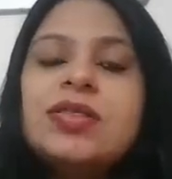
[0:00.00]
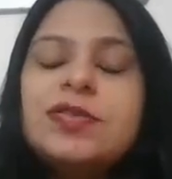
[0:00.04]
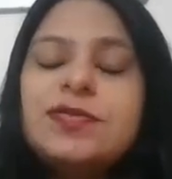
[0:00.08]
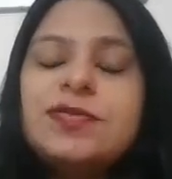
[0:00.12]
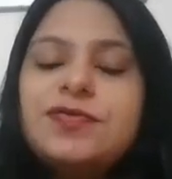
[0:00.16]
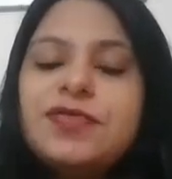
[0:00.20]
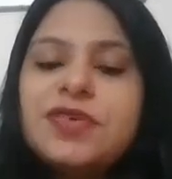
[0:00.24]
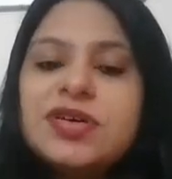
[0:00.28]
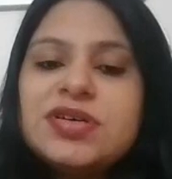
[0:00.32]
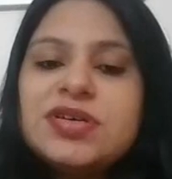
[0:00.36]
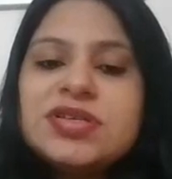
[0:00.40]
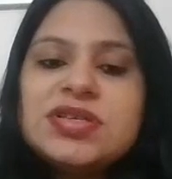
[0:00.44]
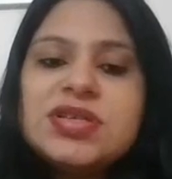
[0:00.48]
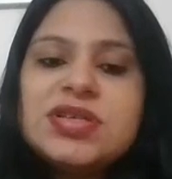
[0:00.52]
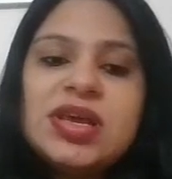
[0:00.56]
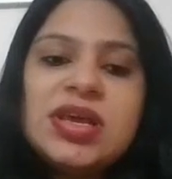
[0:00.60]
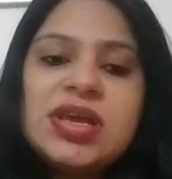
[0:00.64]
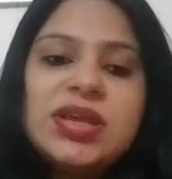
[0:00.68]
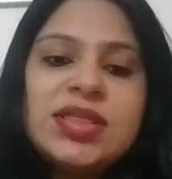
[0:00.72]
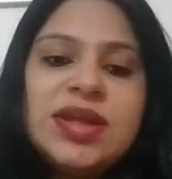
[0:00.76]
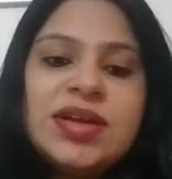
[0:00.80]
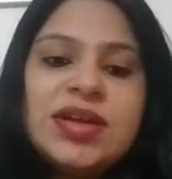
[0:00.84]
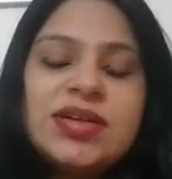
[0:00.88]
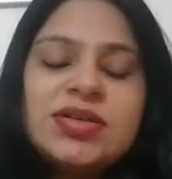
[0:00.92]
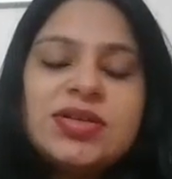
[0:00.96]
The first
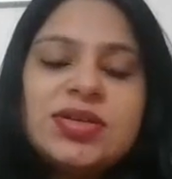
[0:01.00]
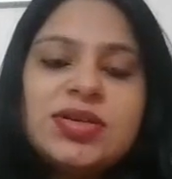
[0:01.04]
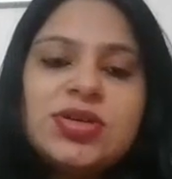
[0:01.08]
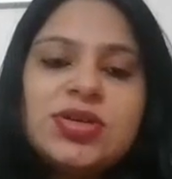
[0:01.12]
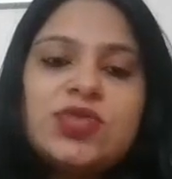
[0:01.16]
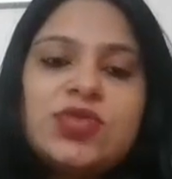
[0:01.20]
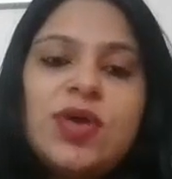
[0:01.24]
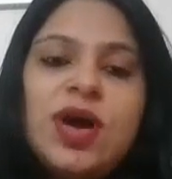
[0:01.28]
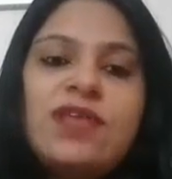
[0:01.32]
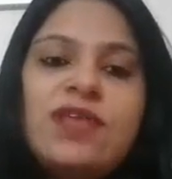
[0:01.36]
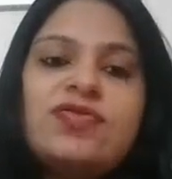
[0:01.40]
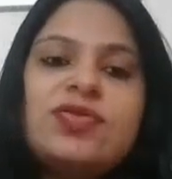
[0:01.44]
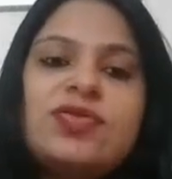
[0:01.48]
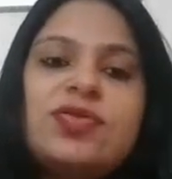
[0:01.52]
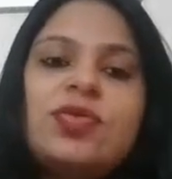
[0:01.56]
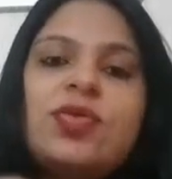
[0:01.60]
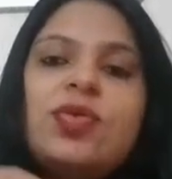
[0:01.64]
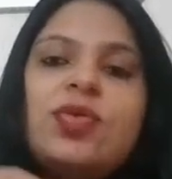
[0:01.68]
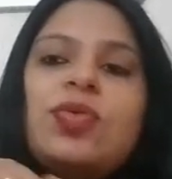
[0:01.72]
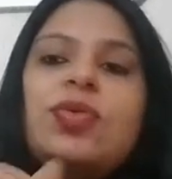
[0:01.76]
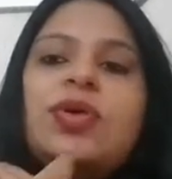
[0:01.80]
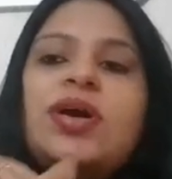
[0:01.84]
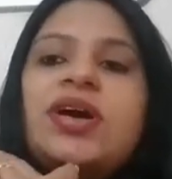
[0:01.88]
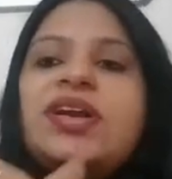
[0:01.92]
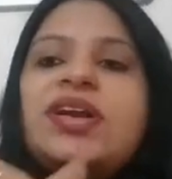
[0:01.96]
thing that you have to
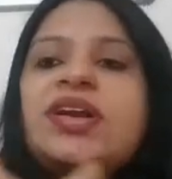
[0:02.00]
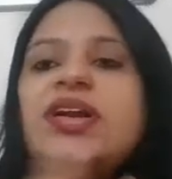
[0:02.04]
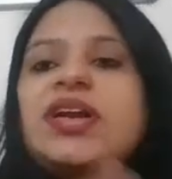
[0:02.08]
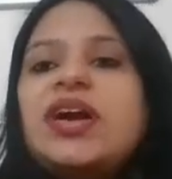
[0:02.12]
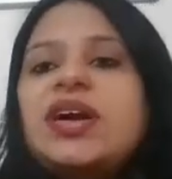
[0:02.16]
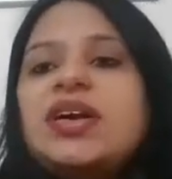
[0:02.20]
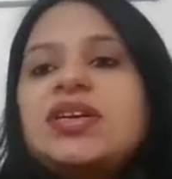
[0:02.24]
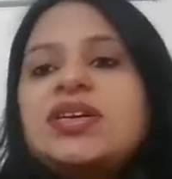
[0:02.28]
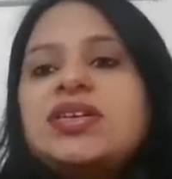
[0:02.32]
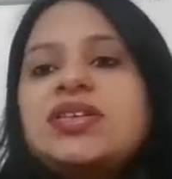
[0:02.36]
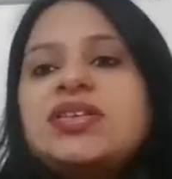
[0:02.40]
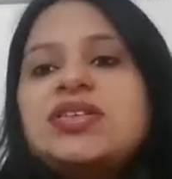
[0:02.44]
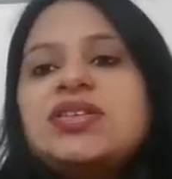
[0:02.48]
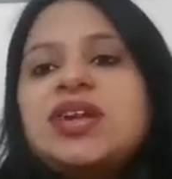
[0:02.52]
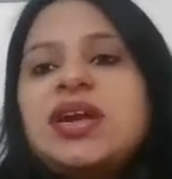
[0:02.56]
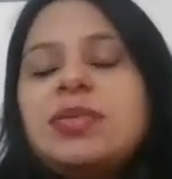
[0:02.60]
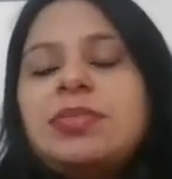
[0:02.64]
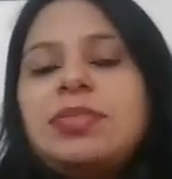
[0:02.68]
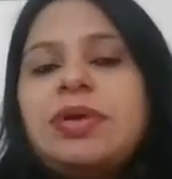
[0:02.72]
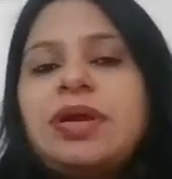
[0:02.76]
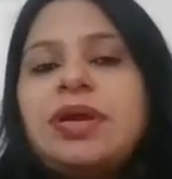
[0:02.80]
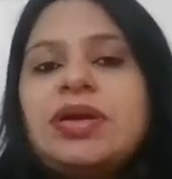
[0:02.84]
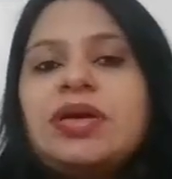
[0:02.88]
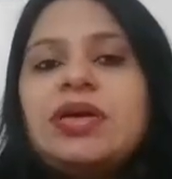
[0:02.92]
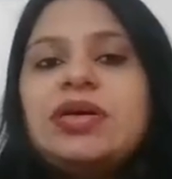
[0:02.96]
go ahead and
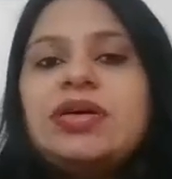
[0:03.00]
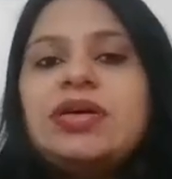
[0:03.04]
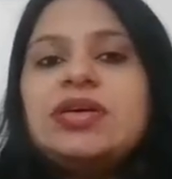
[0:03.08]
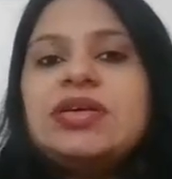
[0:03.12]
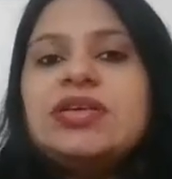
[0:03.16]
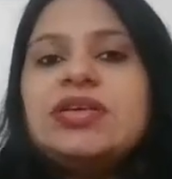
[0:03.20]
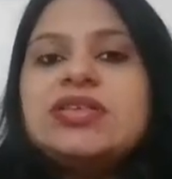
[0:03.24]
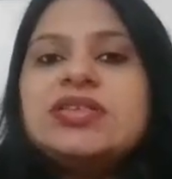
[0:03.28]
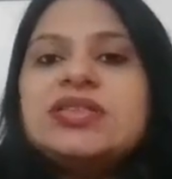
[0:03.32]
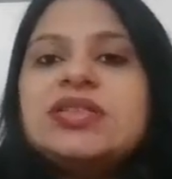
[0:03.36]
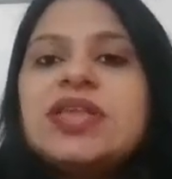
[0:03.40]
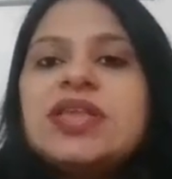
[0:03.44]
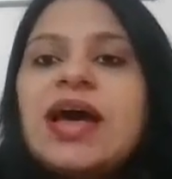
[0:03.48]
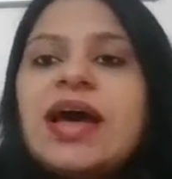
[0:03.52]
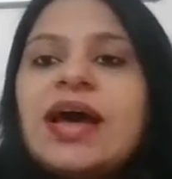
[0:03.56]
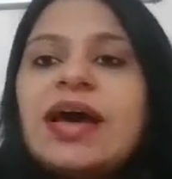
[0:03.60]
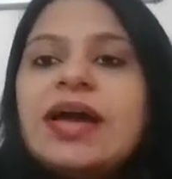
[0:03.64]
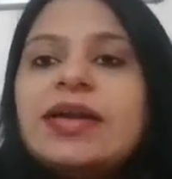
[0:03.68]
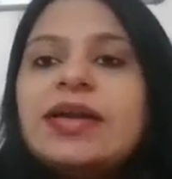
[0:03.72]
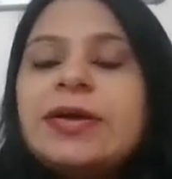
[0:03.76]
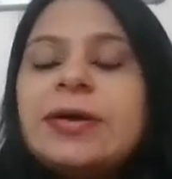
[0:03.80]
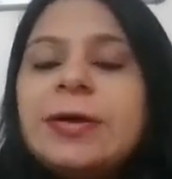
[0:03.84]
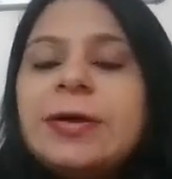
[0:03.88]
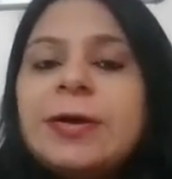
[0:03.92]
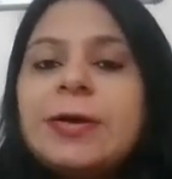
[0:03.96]
understand better is
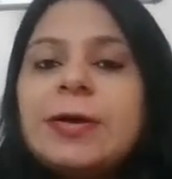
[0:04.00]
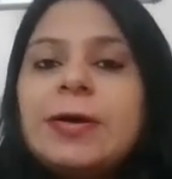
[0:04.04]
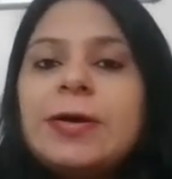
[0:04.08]
that